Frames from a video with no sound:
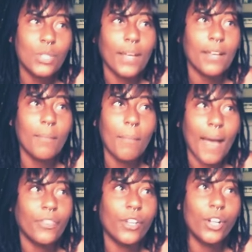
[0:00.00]

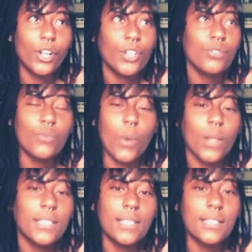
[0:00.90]
combat the urge of
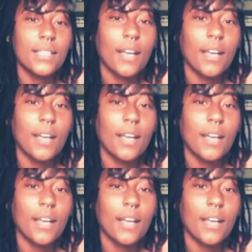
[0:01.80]
wanting to cut